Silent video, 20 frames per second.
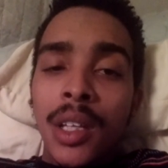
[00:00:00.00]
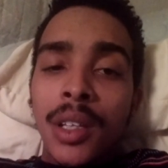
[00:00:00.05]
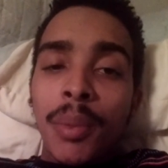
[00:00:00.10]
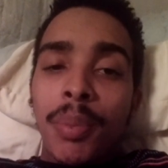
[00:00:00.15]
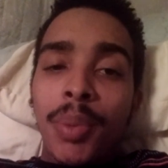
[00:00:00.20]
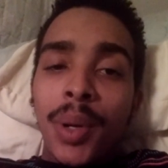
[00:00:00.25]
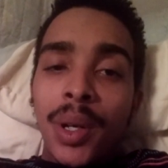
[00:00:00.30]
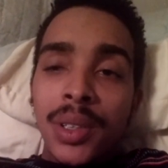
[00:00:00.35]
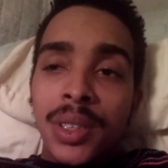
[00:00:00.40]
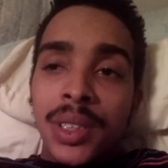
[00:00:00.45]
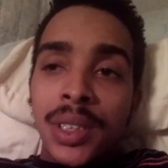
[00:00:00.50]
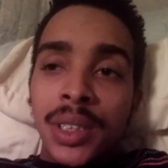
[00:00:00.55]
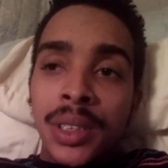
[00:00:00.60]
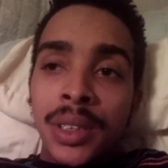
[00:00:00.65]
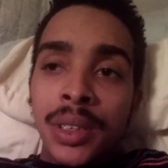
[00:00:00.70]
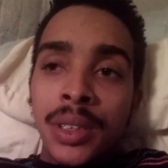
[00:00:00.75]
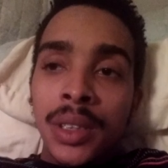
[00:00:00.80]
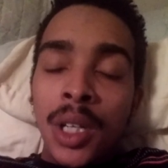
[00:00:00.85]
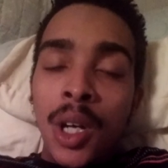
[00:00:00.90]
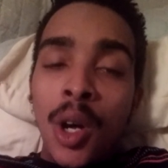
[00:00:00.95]
The
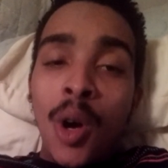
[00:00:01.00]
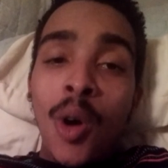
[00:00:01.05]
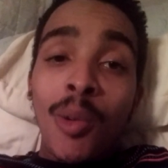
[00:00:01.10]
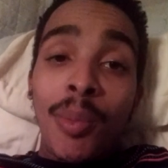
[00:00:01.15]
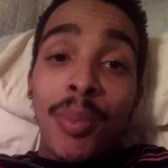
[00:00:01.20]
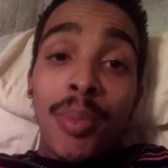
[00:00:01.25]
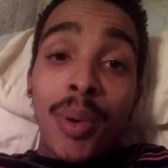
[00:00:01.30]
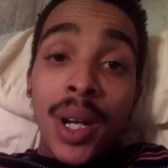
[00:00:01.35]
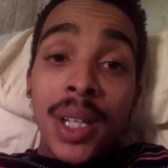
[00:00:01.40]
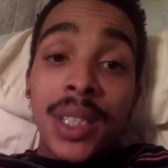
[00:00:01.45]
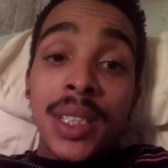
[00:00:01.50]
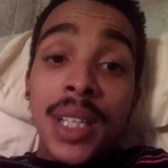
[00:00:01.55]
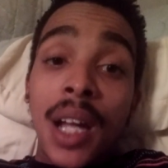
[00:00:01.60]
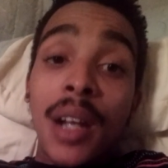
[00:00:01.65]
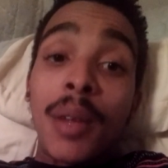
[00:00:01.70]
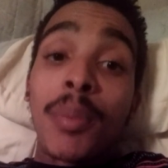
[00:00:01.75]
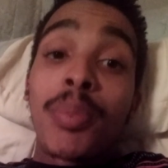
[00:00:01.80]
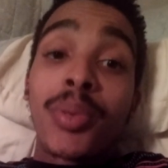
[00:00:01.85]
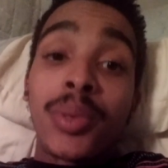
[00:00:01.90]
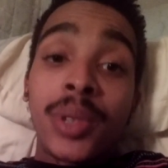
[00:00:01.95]
person who breaks
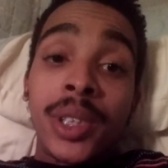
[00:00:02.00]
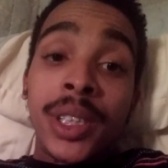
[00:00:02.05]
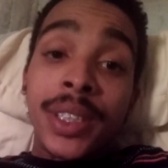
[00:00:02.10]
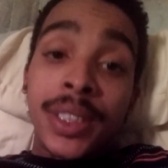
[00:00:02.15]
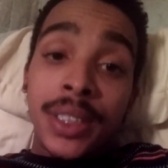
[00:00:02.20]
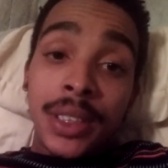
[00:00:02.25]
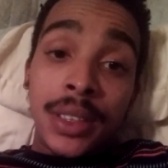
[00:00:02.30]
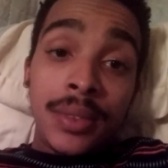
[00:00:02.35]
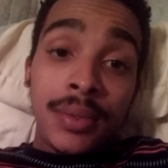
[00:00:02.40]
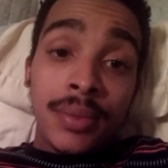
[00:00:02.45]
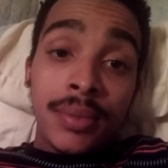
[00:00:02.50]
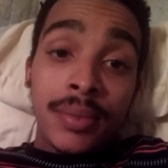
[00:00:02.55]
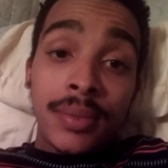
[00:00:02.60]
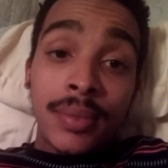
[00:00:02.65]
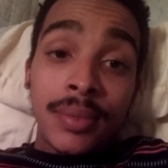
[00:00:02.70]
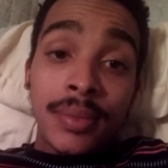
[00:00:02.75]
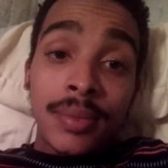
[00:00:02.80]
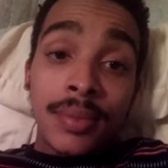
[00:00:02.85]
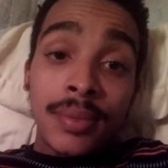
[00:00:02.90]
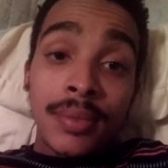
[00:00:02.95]
out of prison,
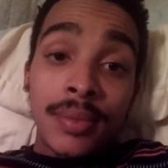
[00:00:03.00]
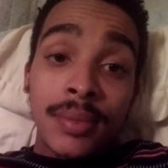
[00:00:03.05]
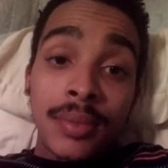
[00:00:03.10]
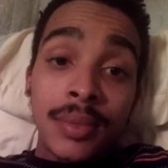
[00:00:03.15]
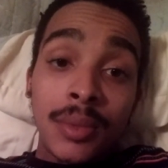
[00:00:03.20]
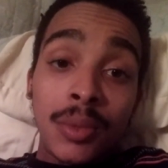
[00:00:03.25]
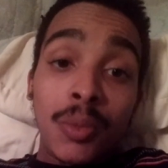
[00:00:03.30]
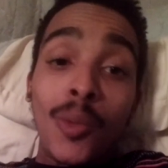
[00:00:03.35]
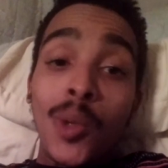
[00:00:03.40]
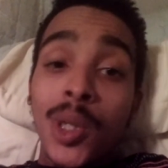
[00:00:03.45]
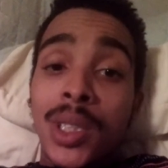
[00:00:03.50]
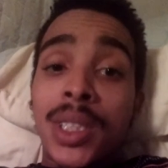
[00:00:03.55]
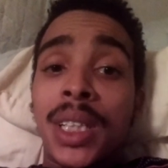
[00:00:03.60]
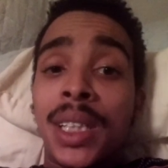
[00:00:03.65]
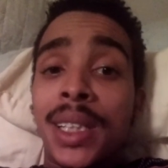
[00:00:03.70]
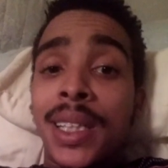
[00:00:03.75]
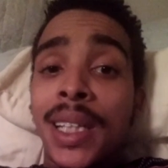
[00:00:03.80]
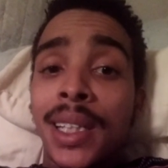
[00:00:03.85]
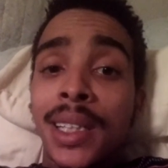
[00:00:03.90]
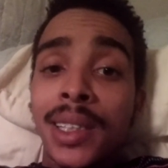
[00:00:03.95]
was
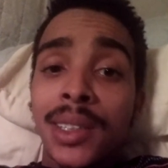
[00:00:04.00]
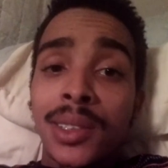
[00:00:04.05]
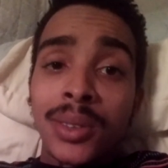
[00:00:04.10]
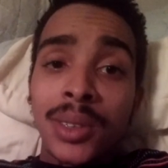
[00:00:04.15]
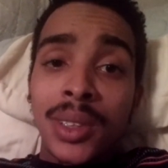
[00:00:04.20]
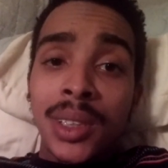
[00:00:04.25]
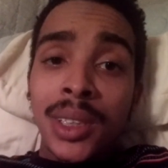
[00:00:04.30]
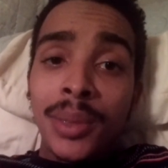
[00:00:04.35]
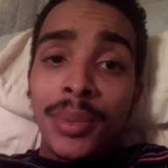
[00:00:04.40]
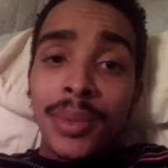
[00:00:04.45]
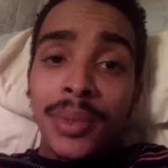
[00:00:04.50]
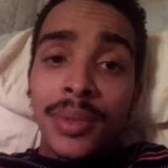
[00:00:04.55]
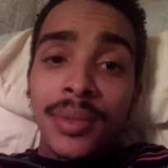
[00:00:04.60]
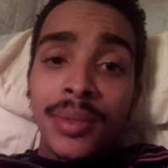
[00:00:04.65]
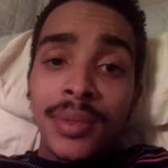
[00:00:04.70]
he thinking too deep?